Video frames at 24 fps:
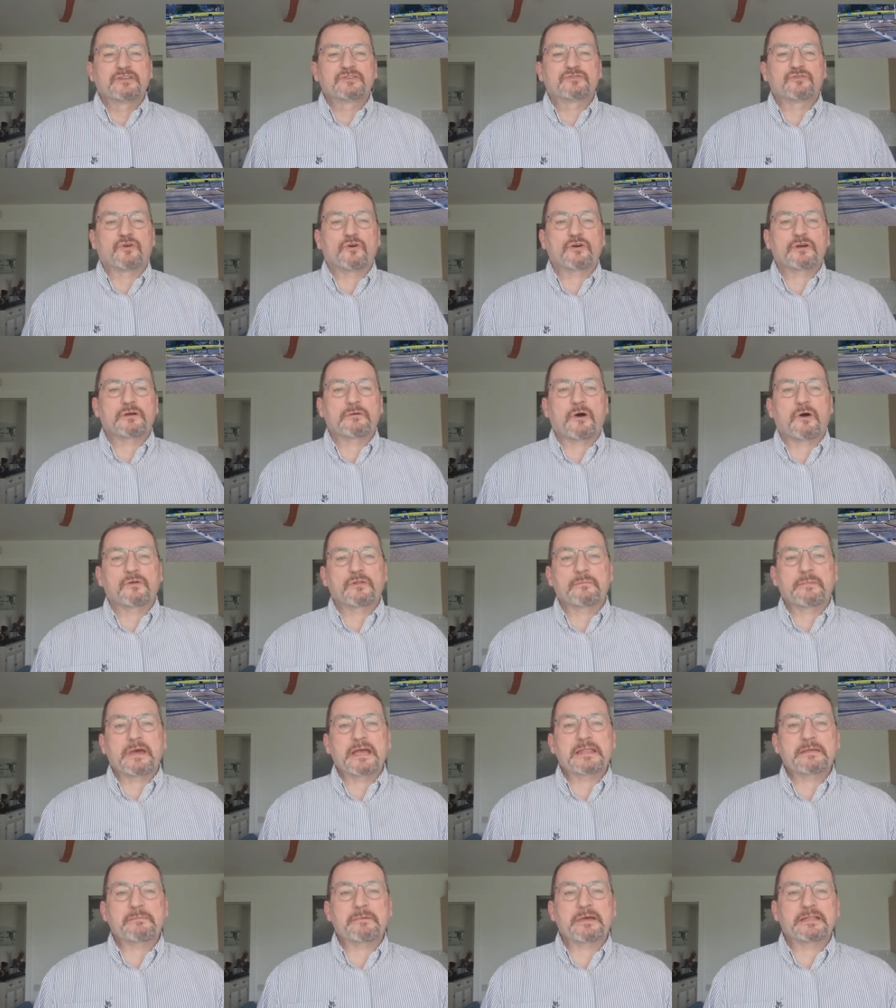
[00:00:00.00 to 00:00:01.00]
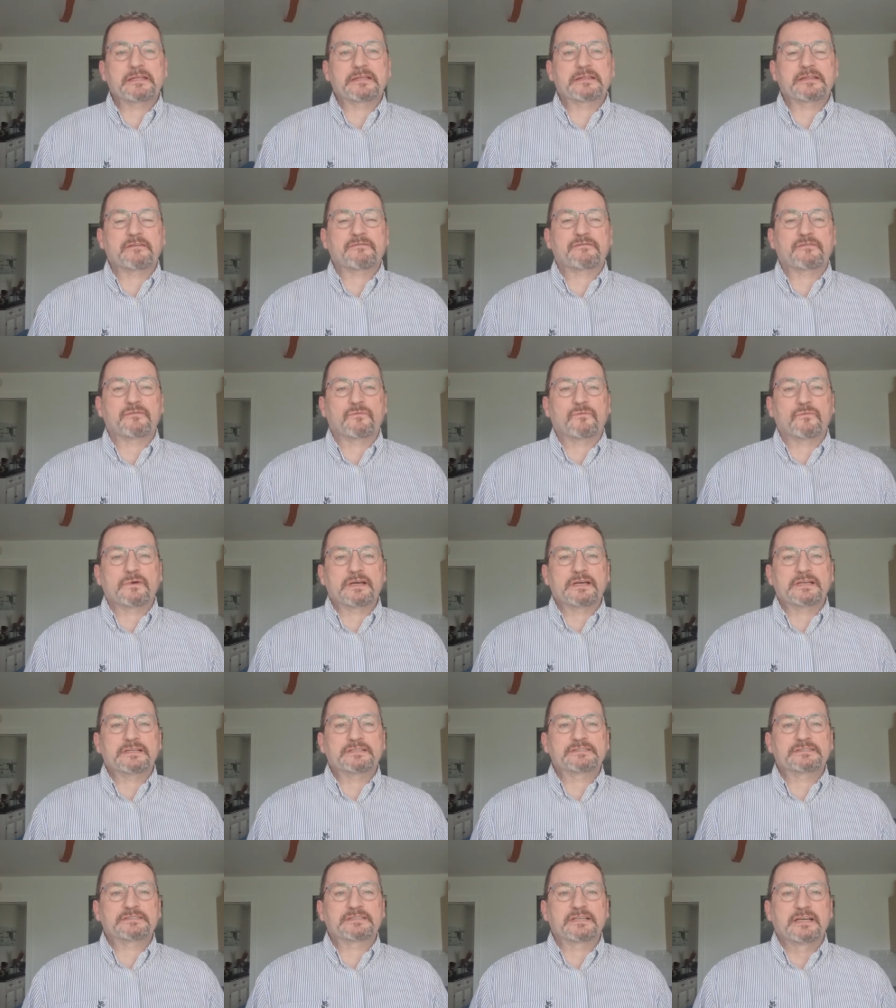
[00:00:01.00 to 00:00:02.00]
talk about all the many, many different
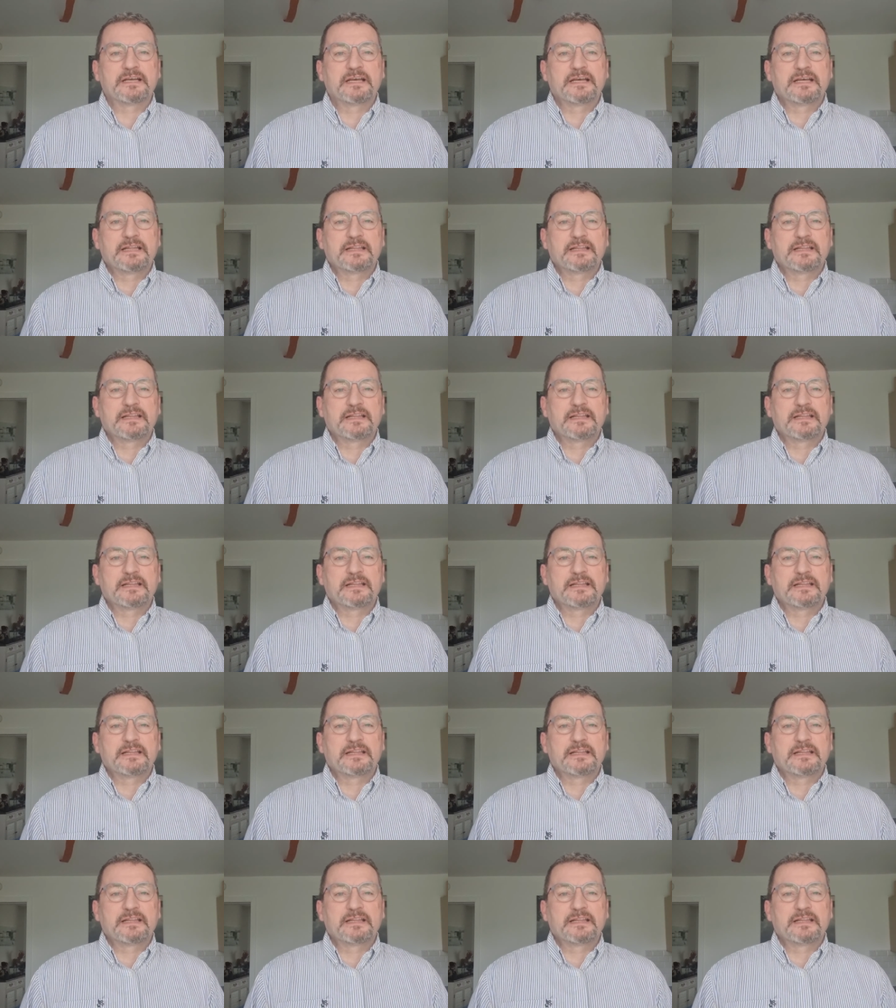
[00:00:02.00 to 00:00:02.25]
ways